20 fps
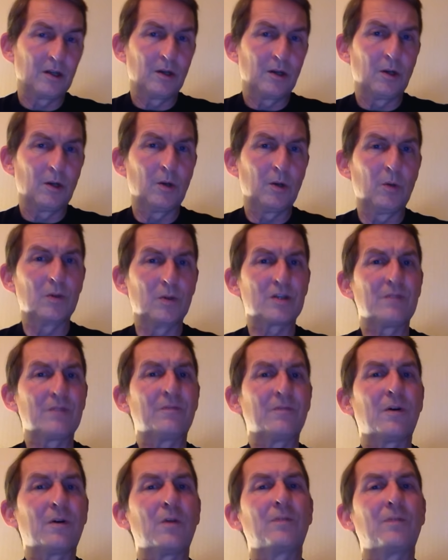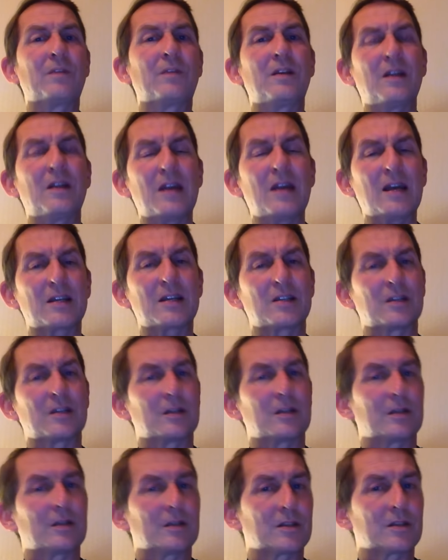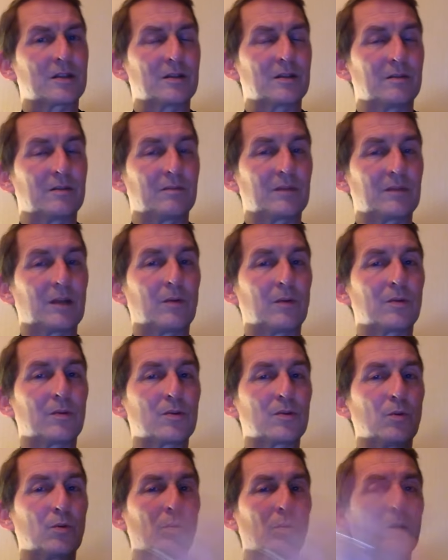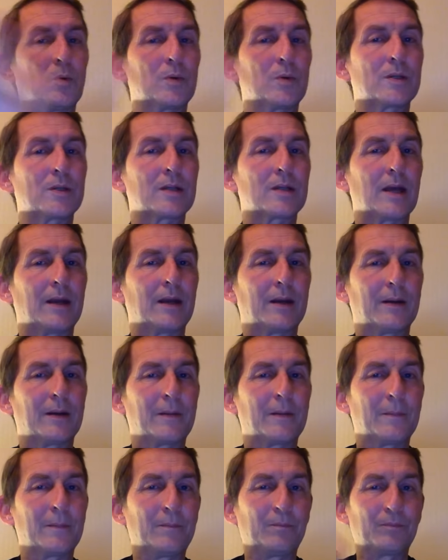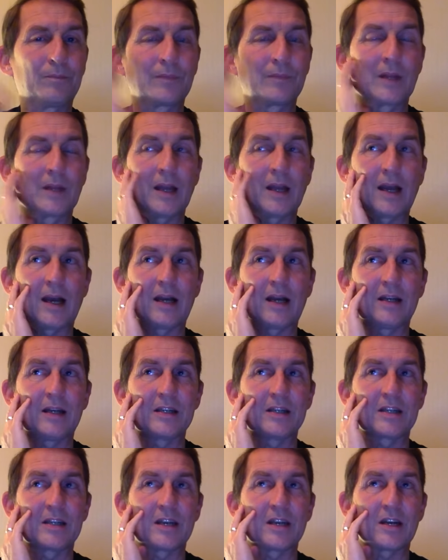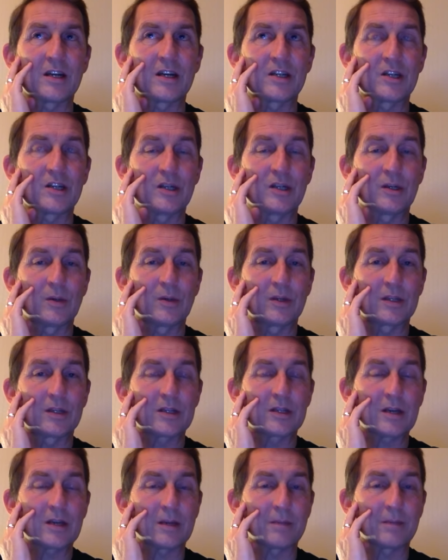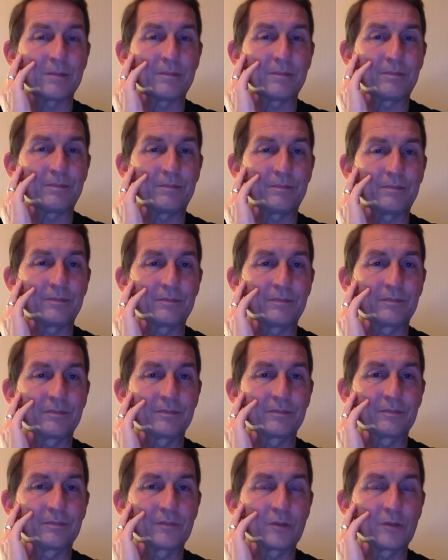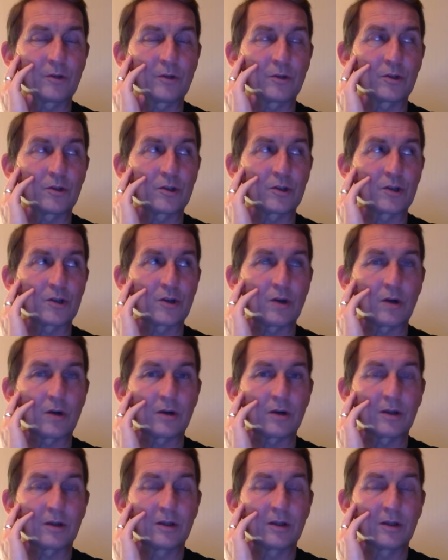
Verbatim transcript: who was involved in an accident? That was all that was said and is in ITU at the time, conscious or not.